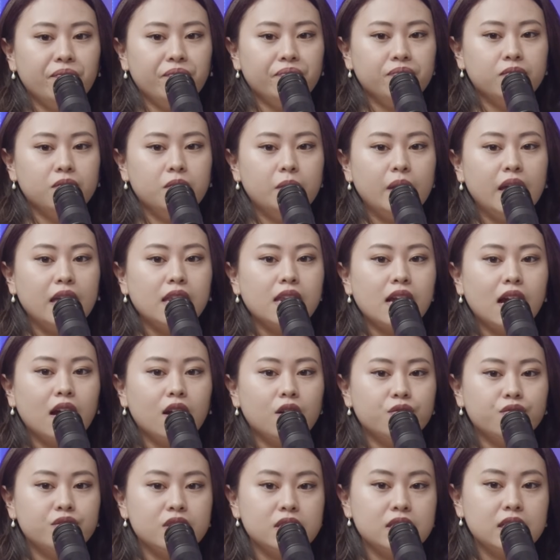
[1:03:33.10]
men are
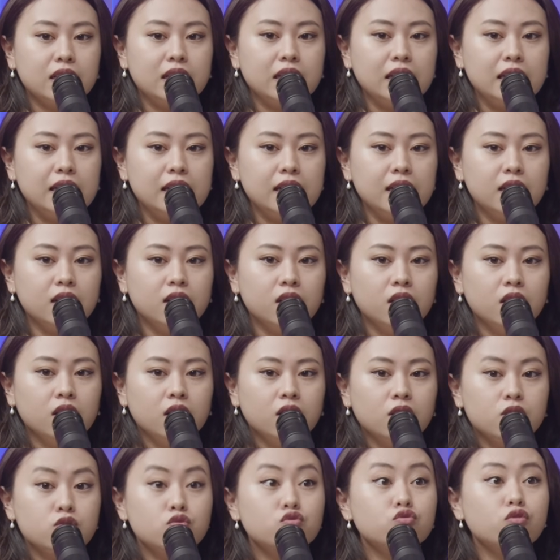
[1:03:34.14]
physically
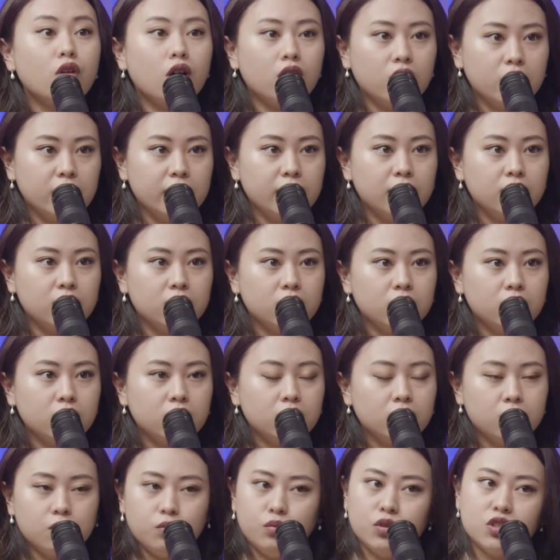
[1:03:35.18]
stronger,
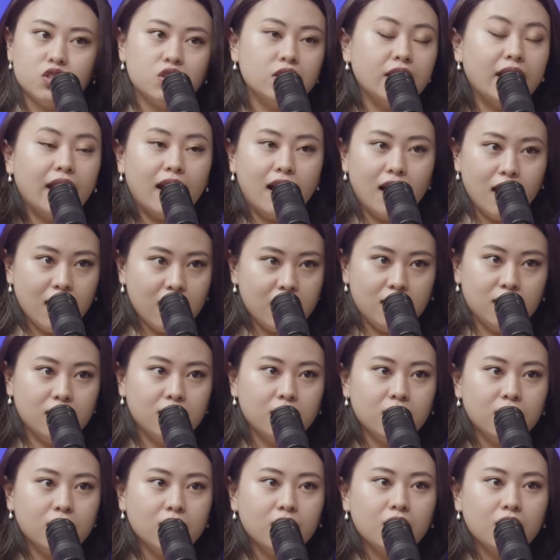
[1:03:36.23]
which they are.